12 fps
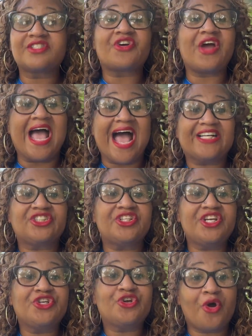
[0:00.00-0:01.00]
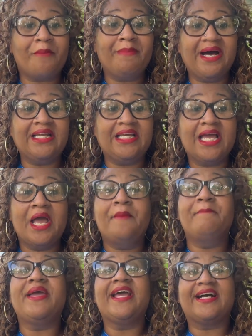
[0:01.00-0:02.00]
they're actually your money
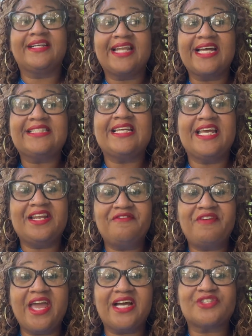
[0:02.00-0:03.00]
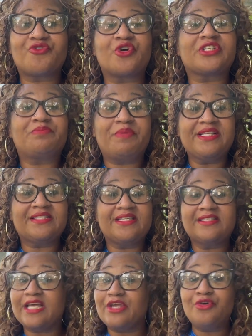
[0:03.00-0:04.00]
being collected in advance for
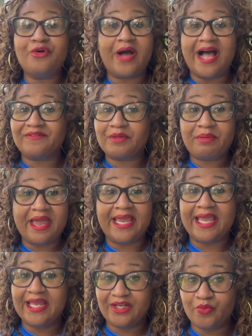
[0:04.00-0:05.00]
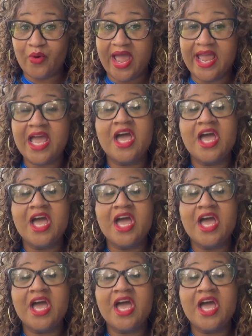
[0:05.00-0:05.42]
expenses that you're going to have to pay anyway.